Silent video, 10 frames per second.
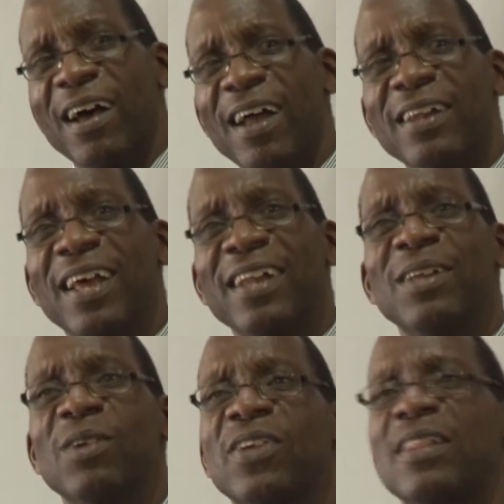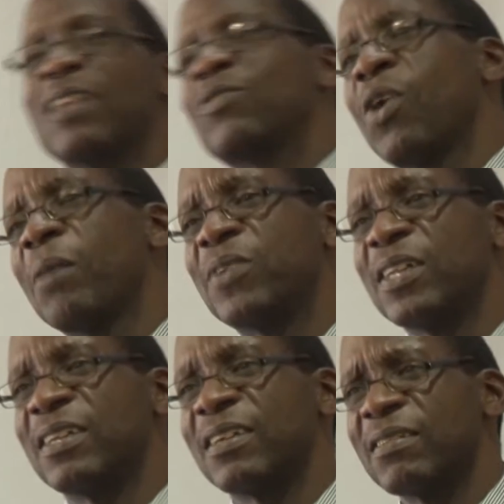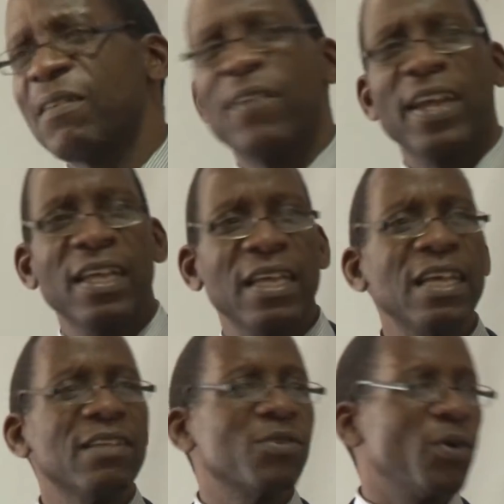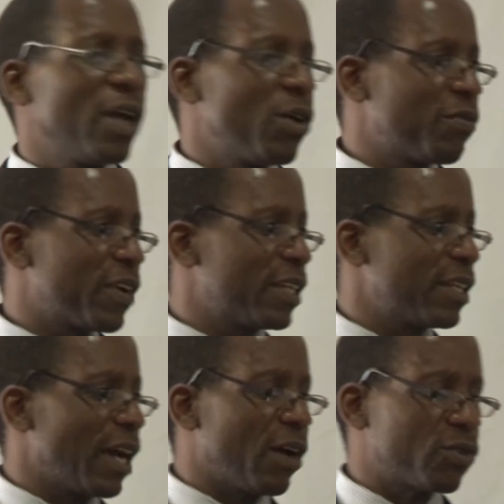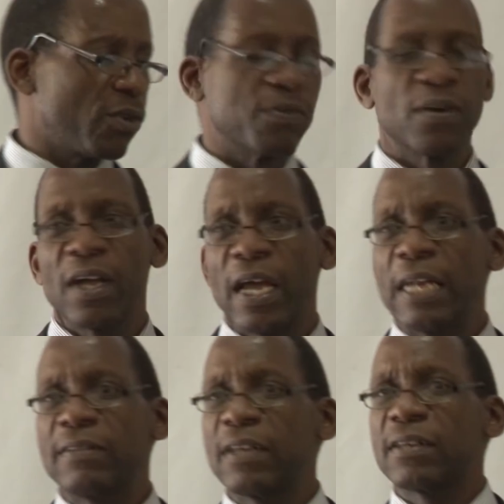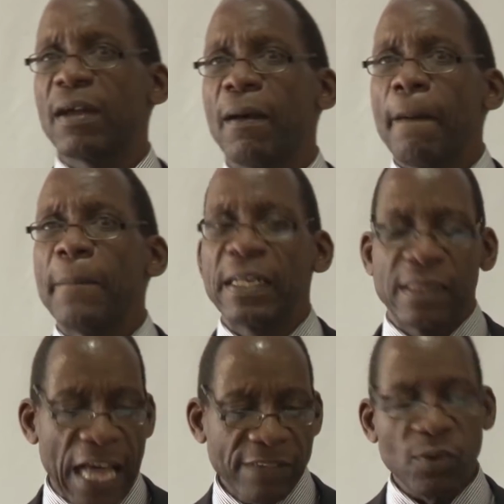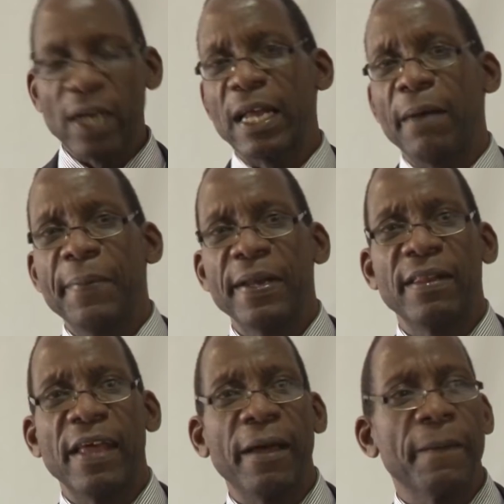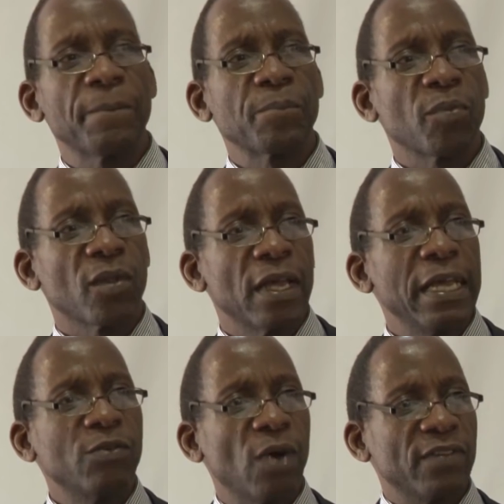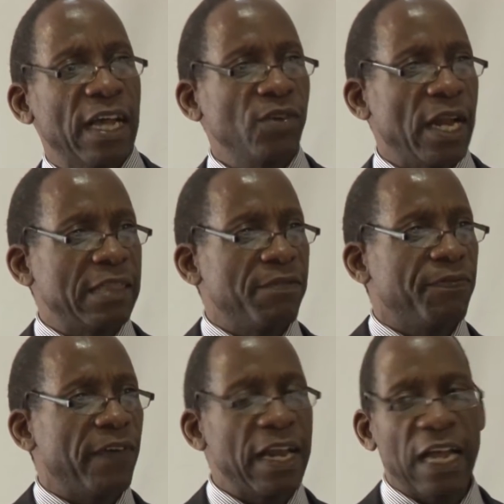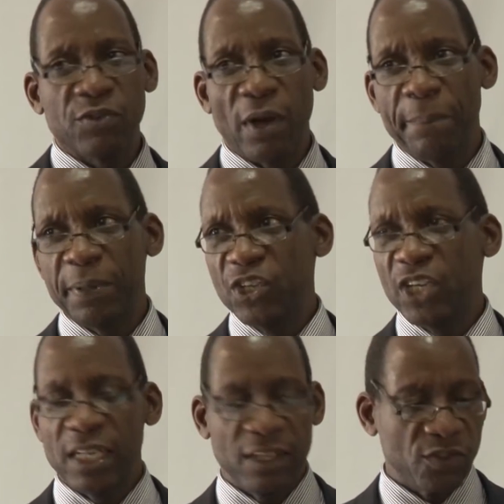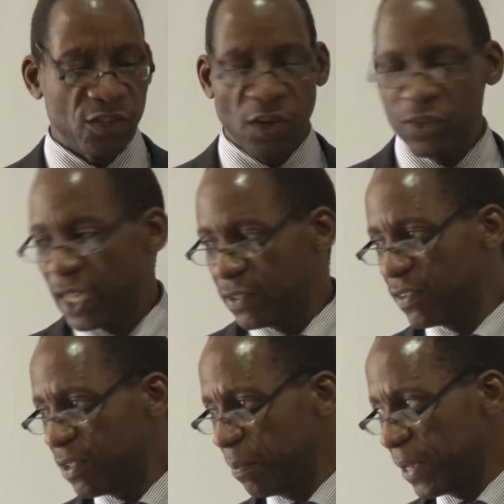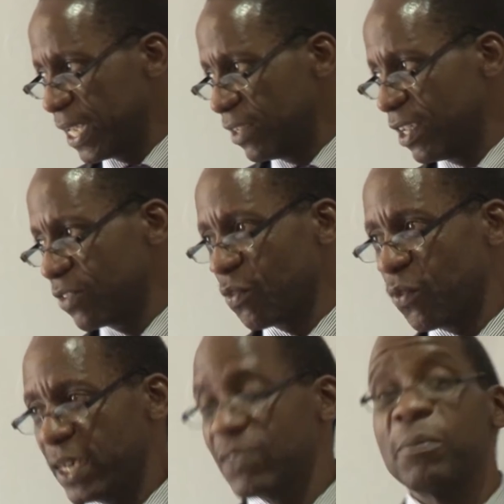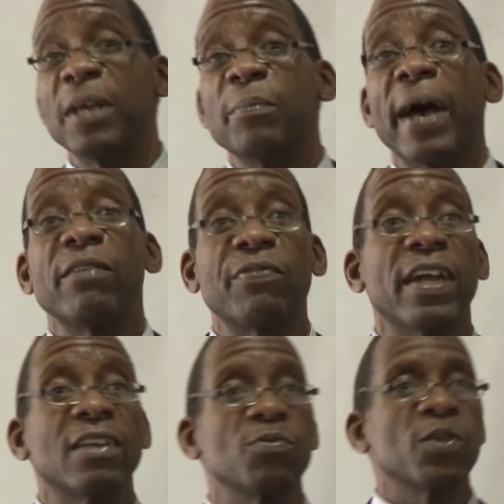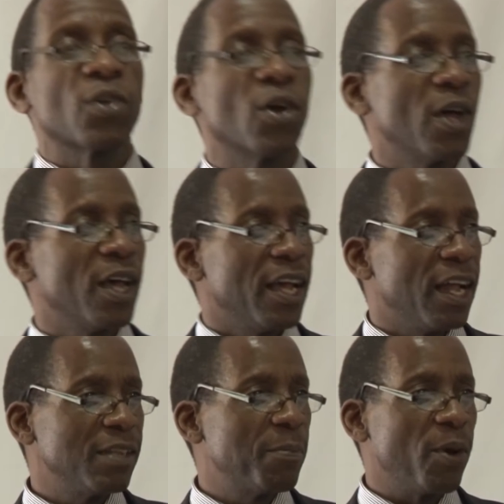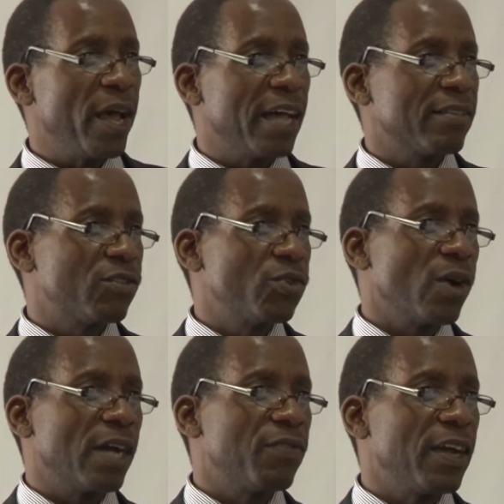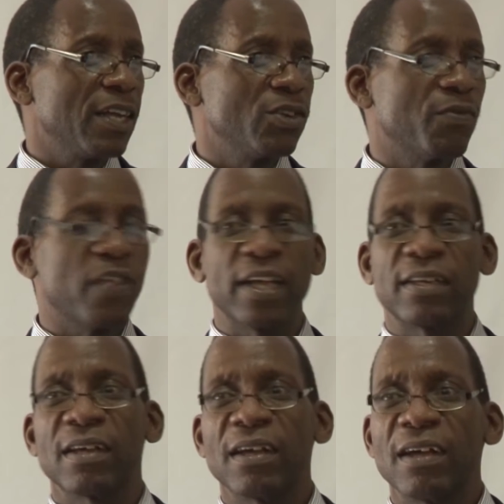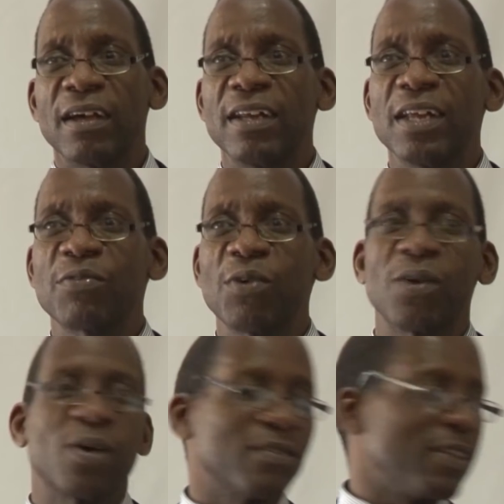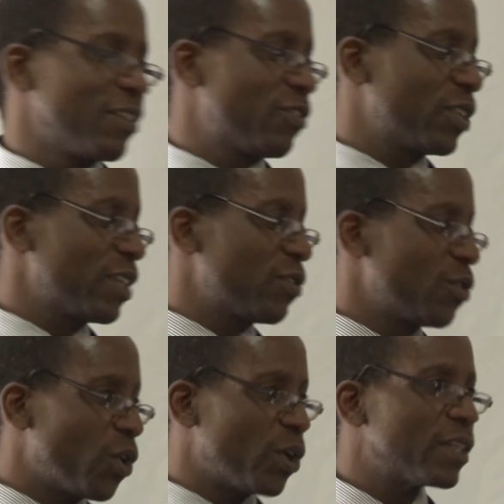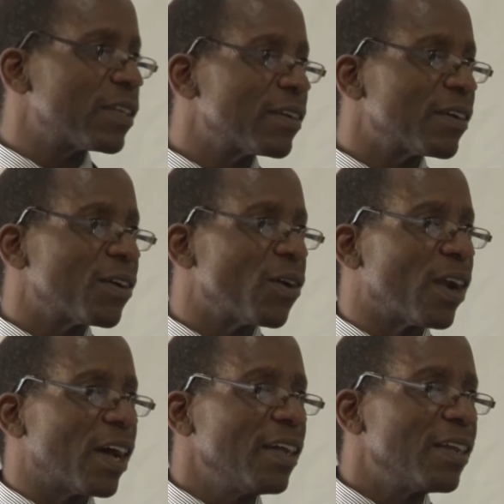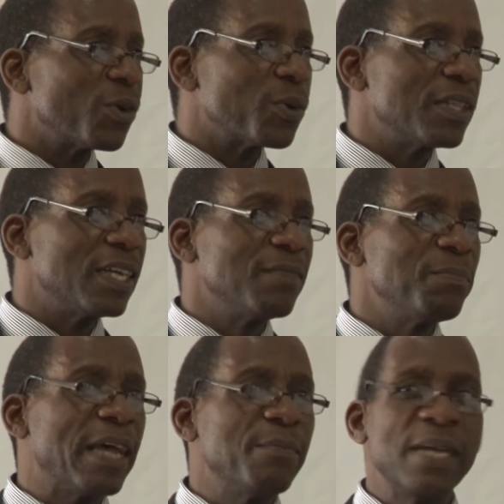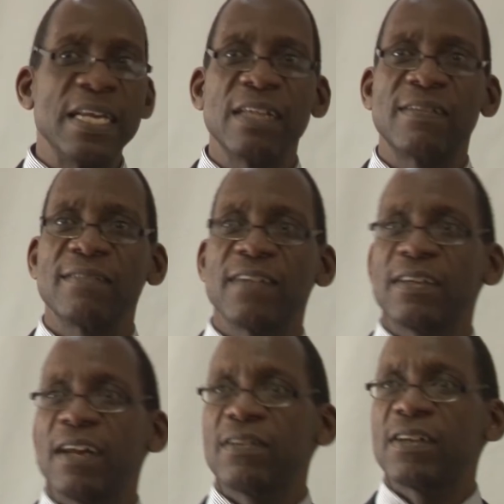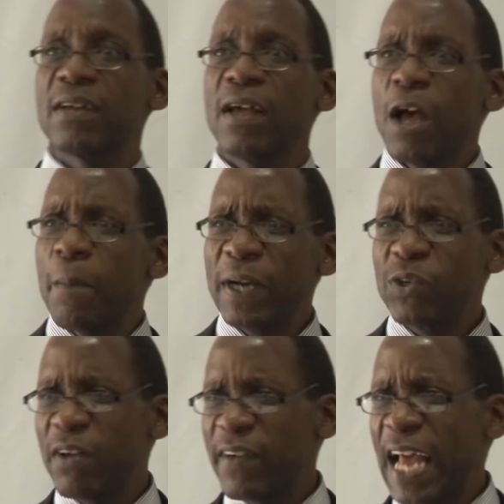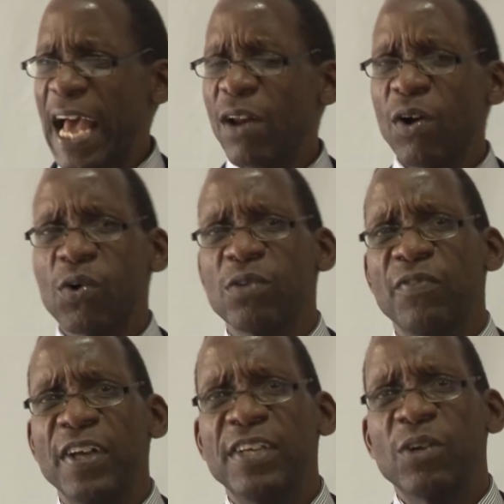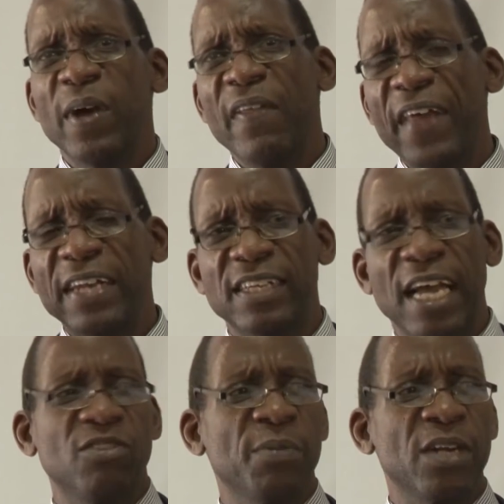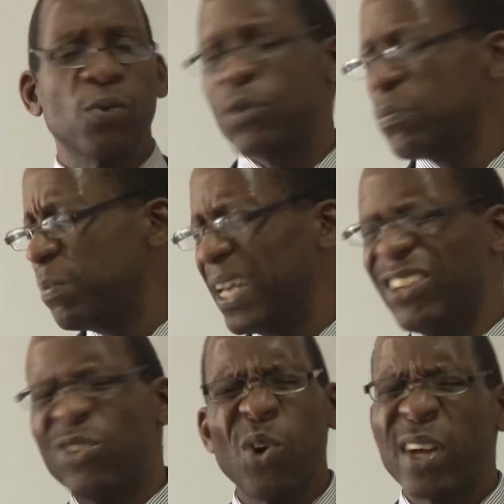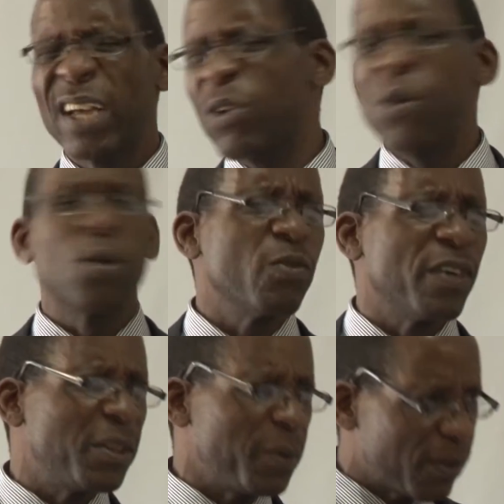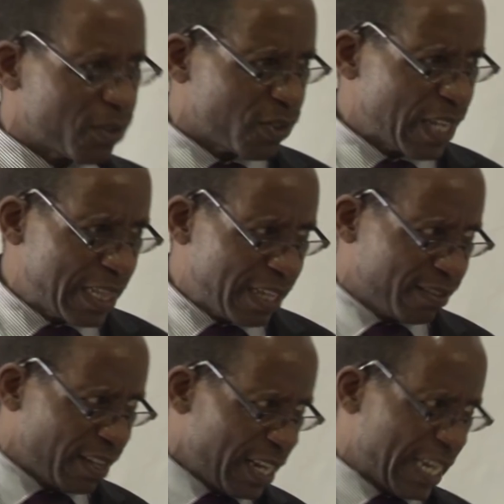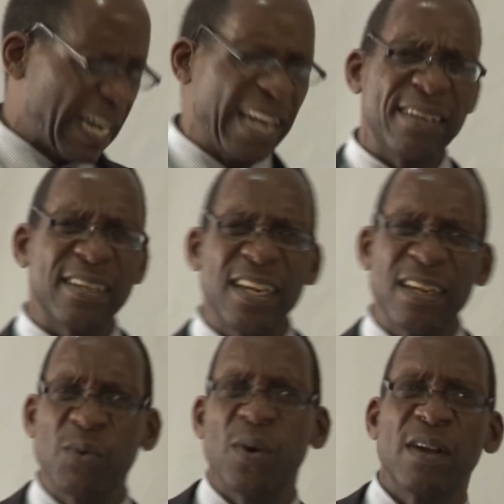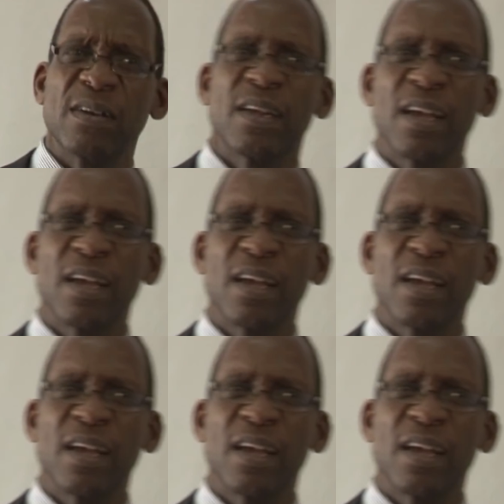And then they'll say there's no absurdity. It's a very easy way of getting out of etc. But that's what happened there. It was actually the failure to appreciate the social justice implications of what is meant by unfair dismissal. And the players took advantage of that, and everyone was in the streets, you know it, all right, within minutes, etc., etc. But you have an ILO convention where that judgment would be shocking all over the world to say there's still a country in the world